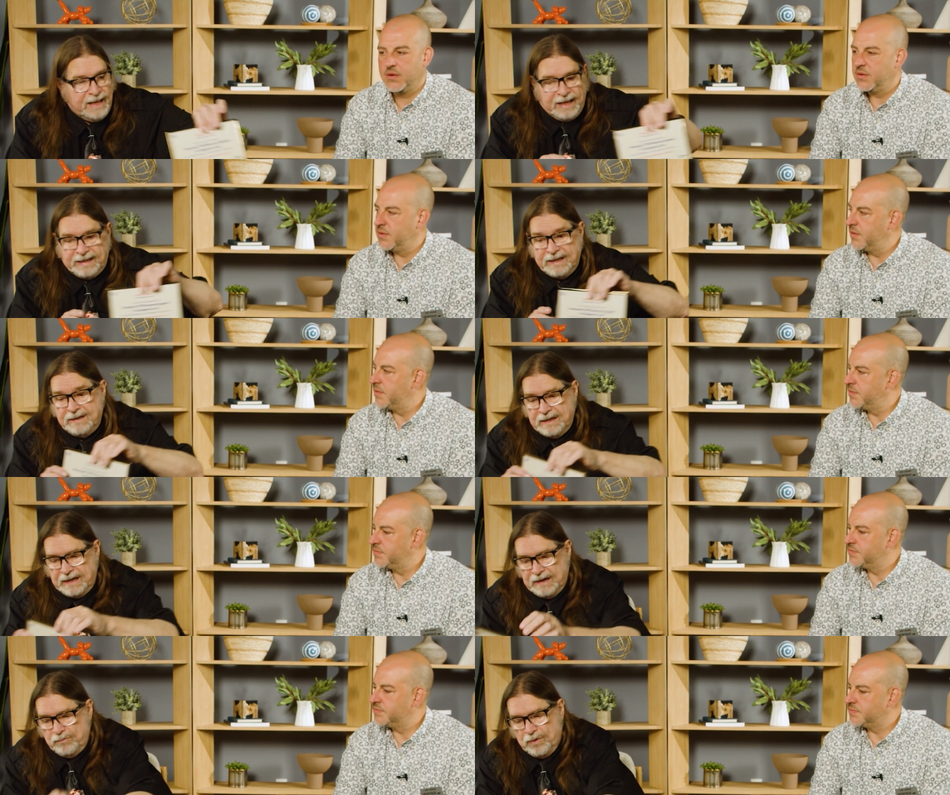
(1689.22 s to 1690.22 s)
Speaker 1: Again,
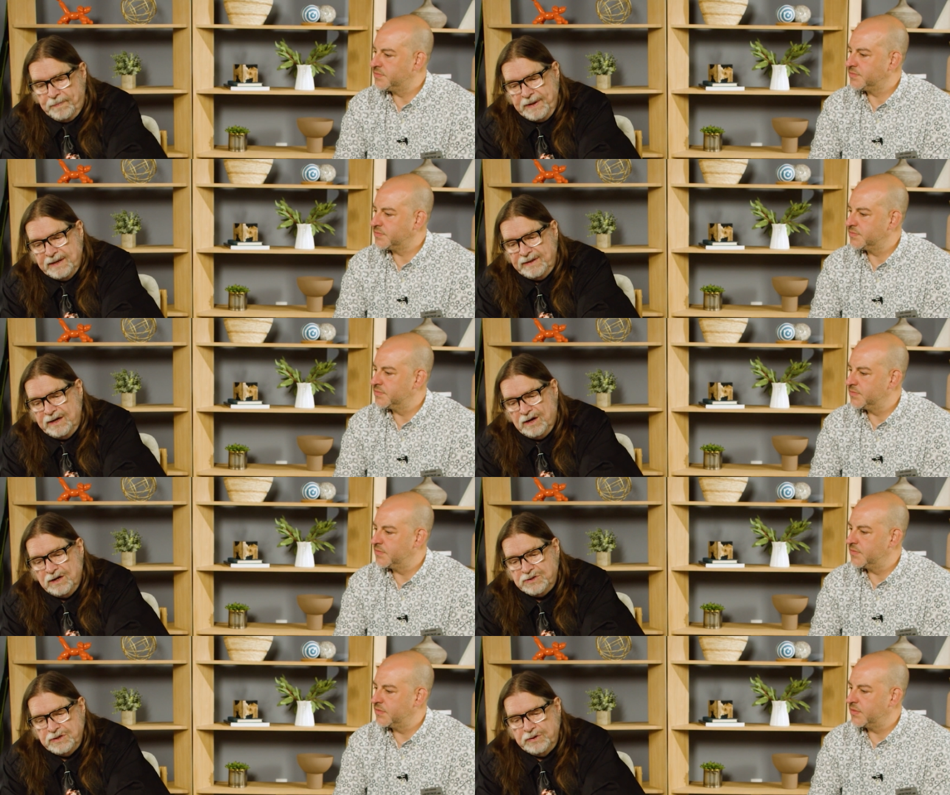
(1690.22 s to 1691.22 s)
it will be in the
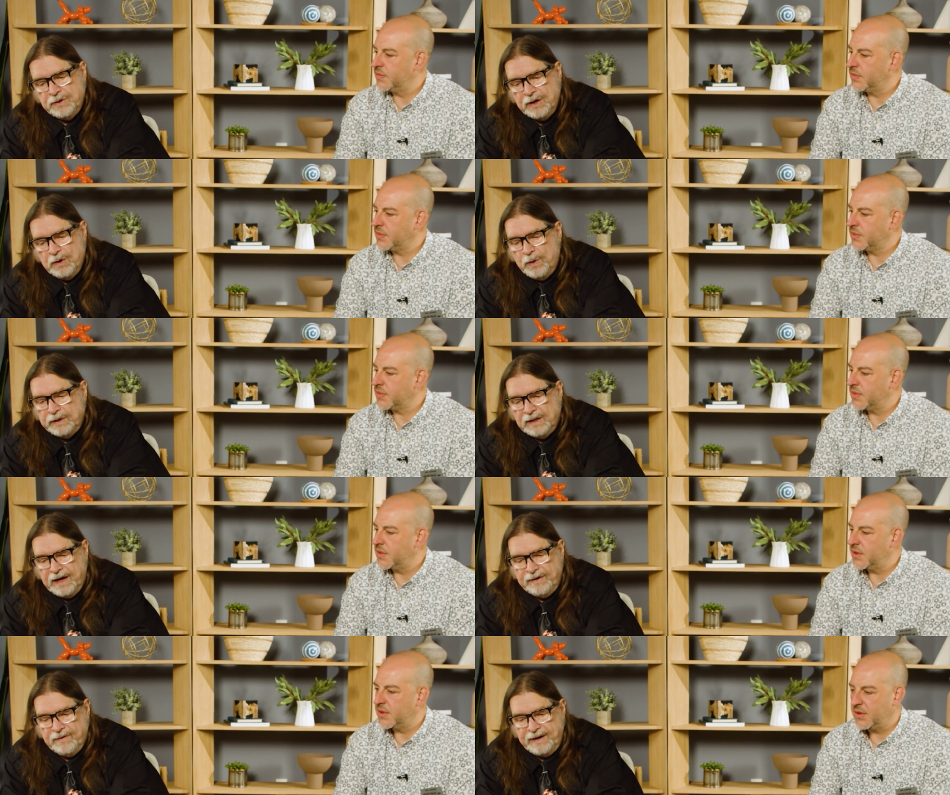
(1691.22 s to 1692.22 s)
auction. You can go
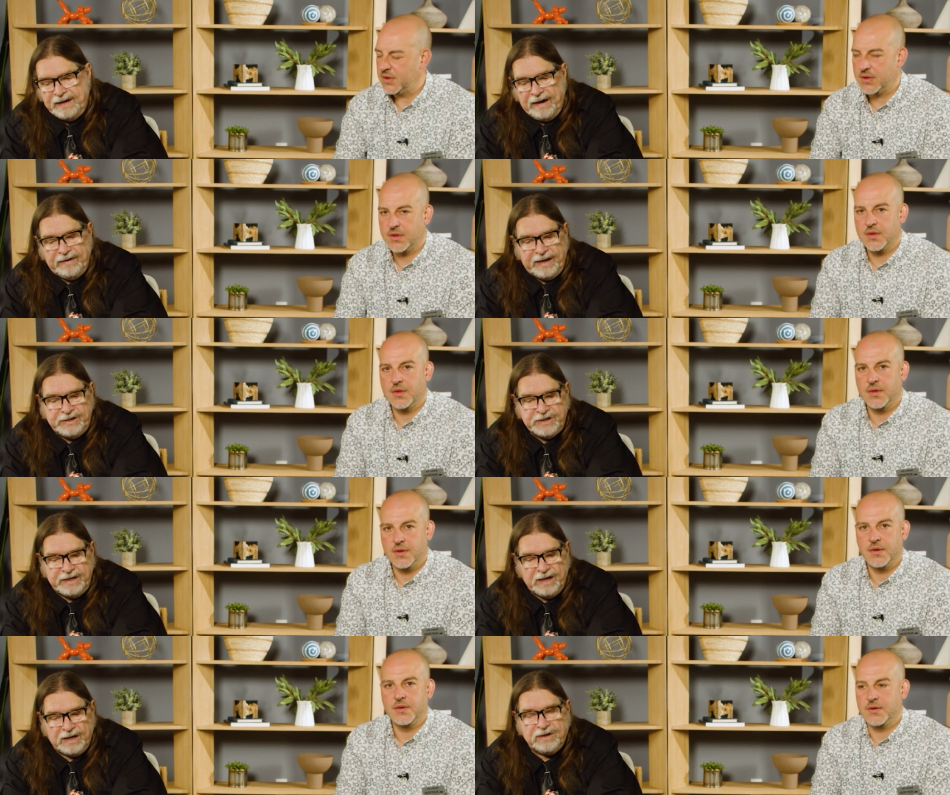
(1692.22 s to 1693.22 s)
online right now at
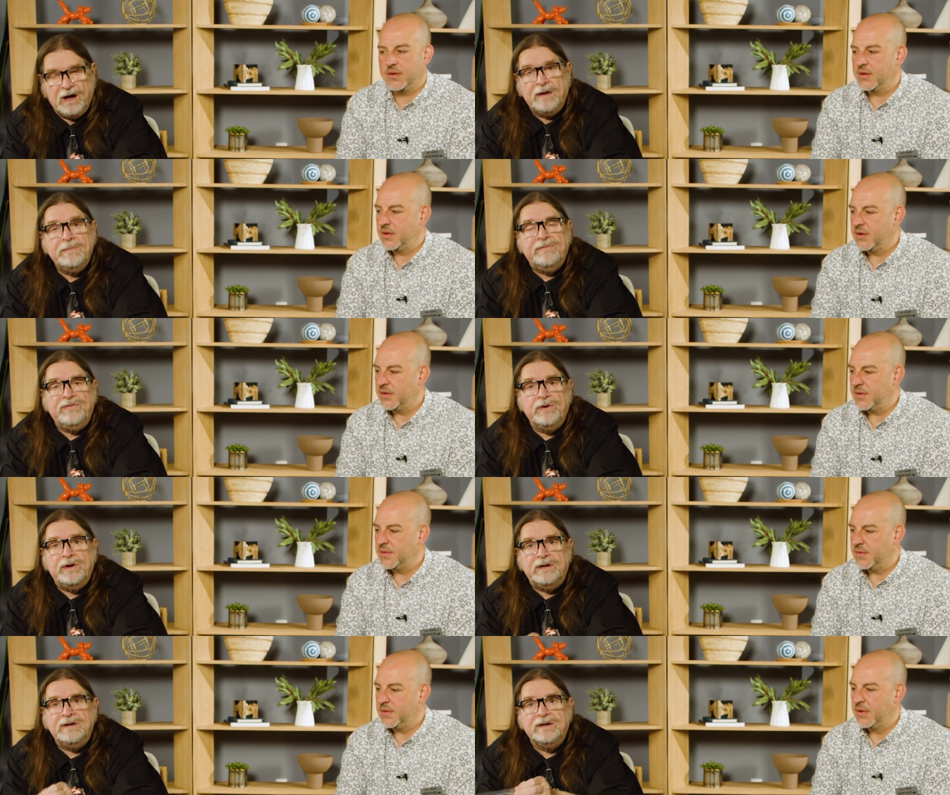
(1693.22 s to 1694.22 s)
ha.com and
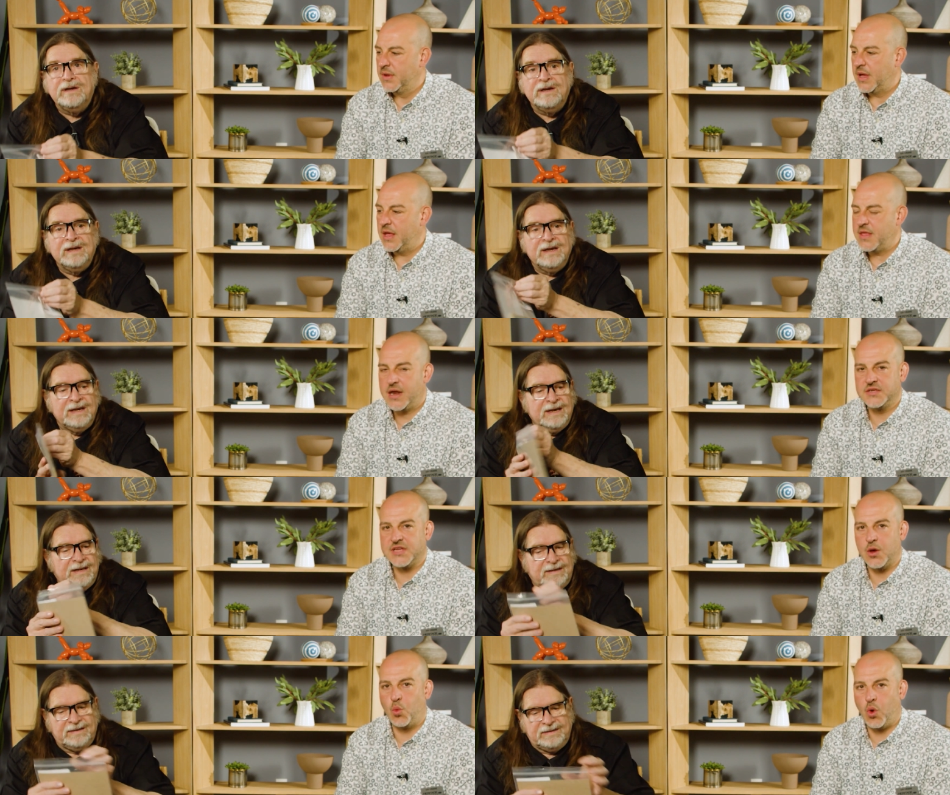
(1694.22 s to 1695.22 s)
view it.
Speaker 2: And that
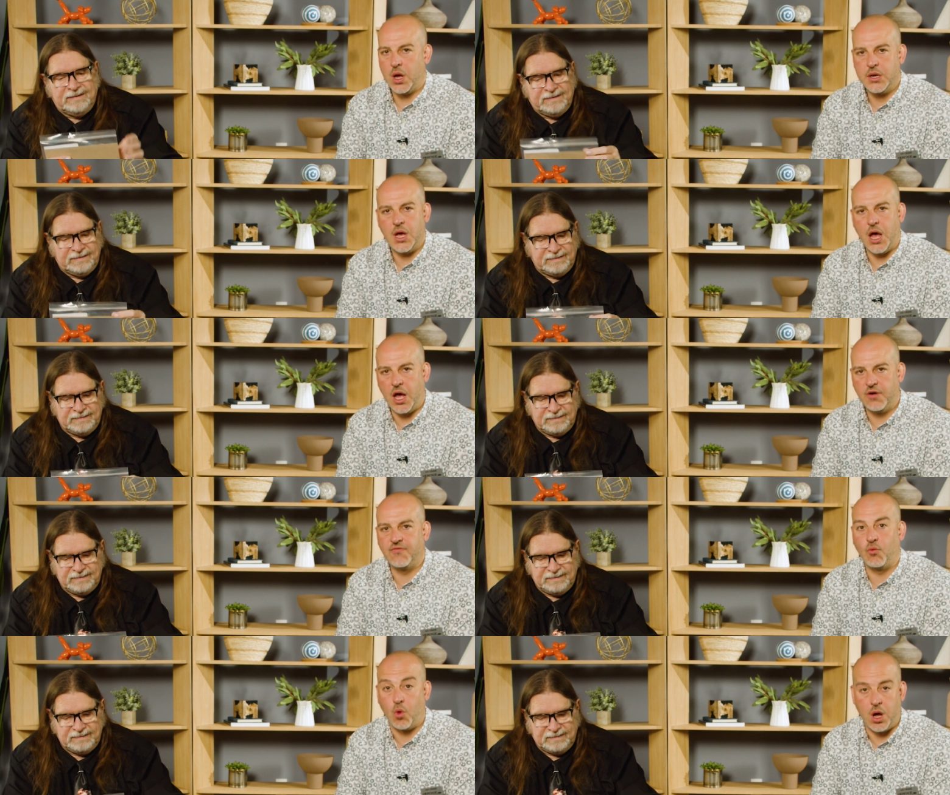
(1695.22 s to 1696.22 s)
is a one
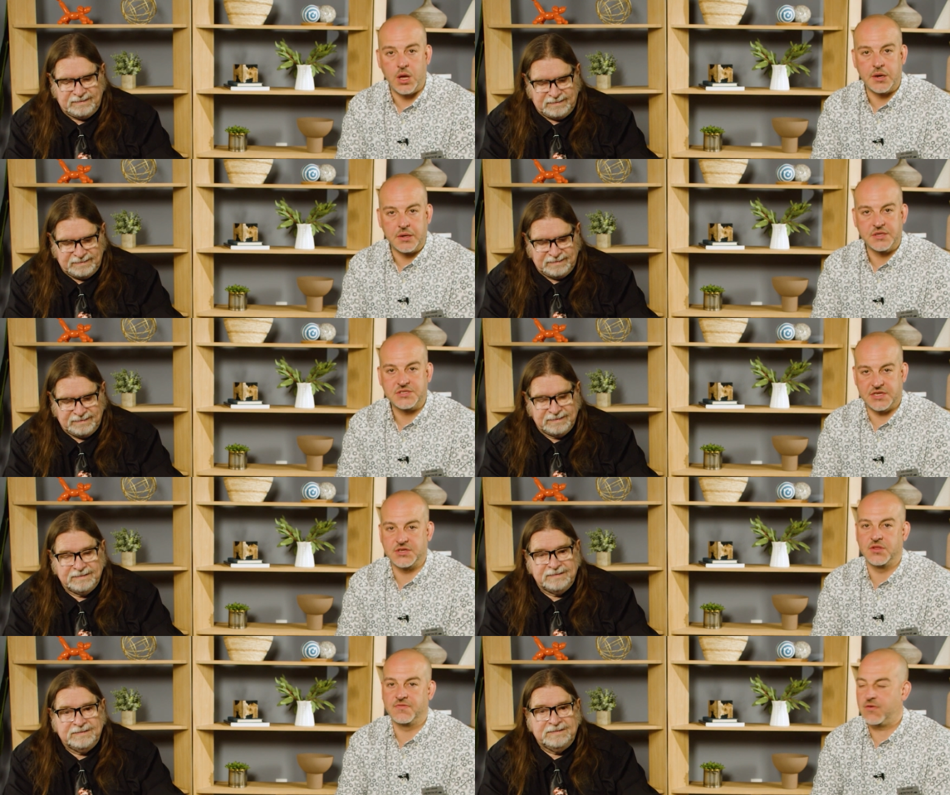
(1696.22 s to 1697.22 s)
of one. It
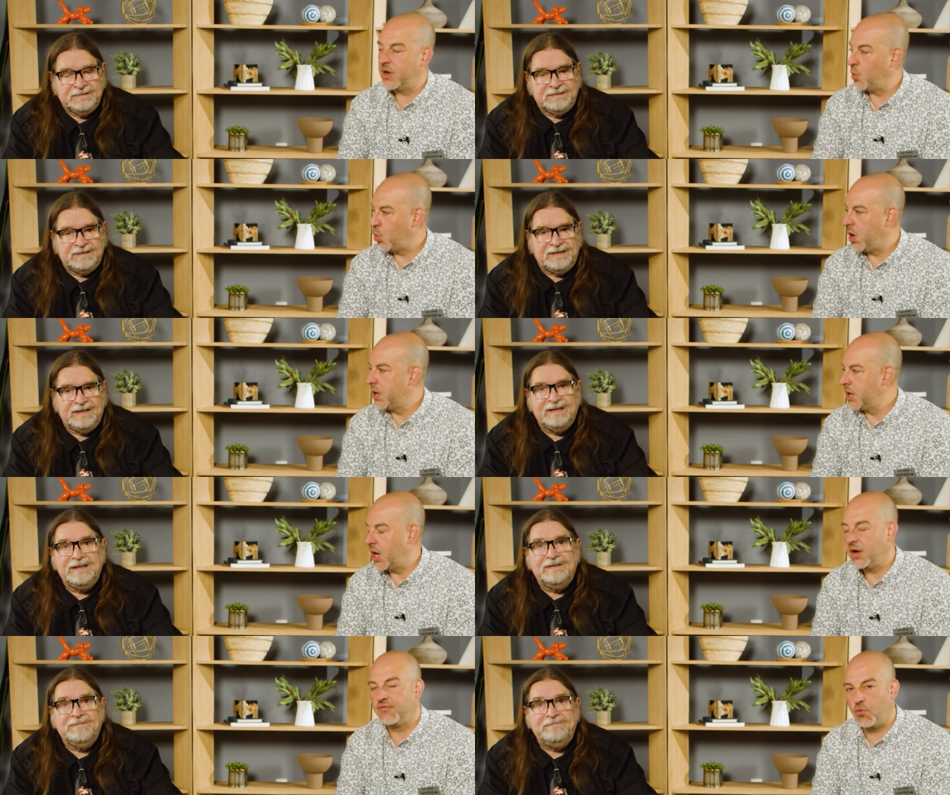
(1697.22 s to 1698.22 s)
says on the front, one
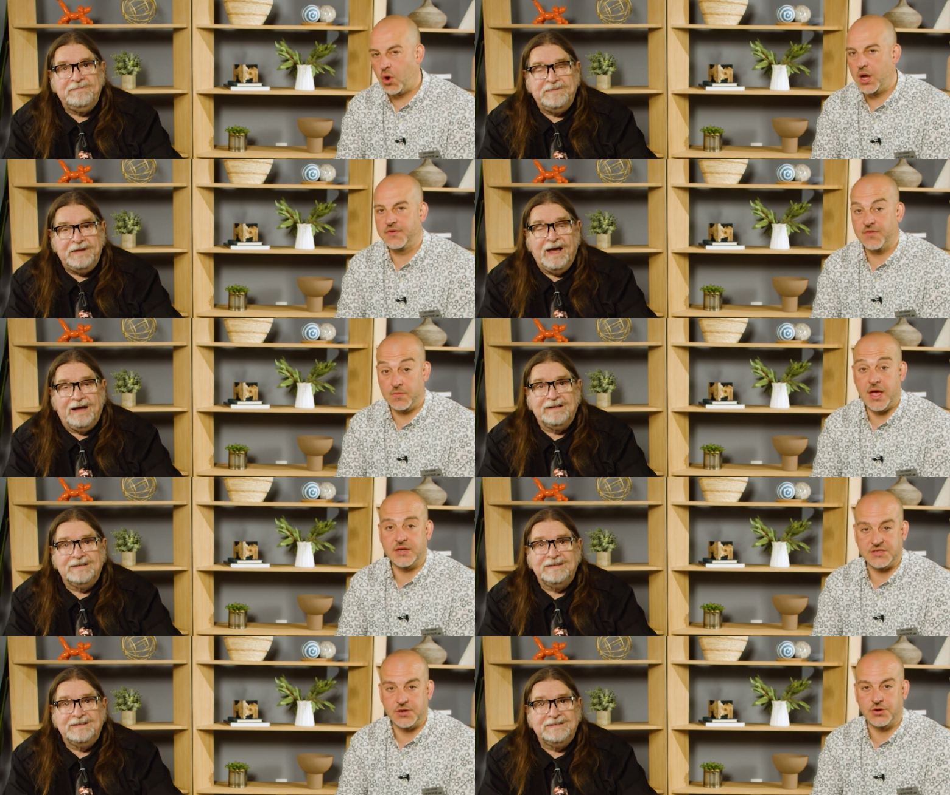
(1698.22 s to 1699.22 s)
of one yeah. from
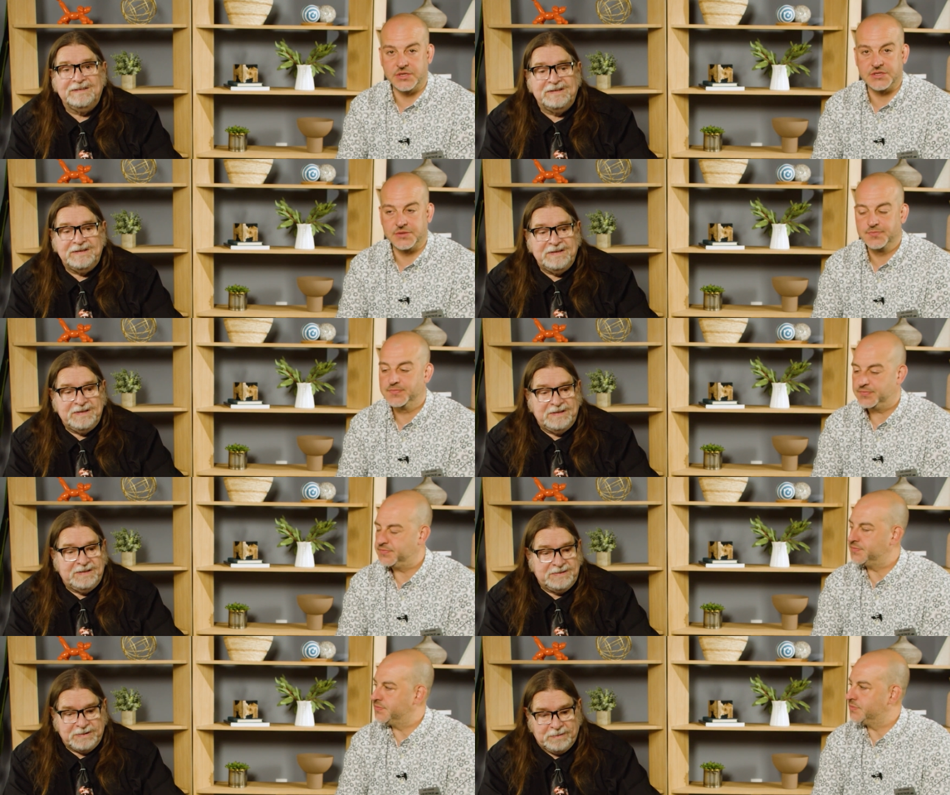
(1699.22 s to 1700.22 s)
that series.
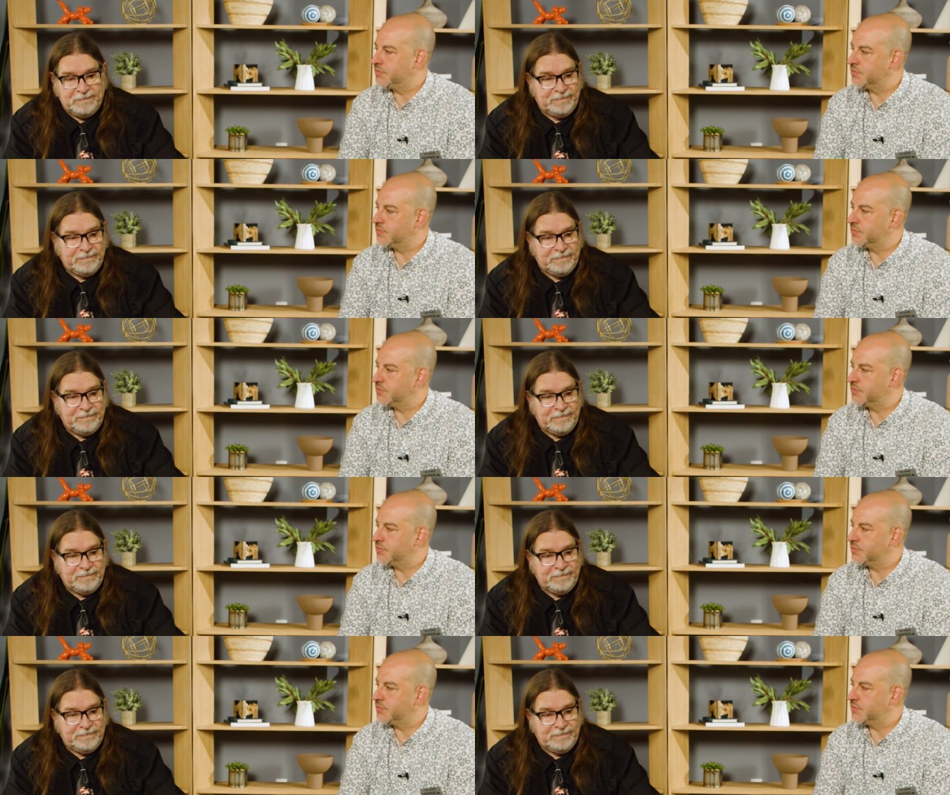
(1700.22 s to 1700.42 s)
So,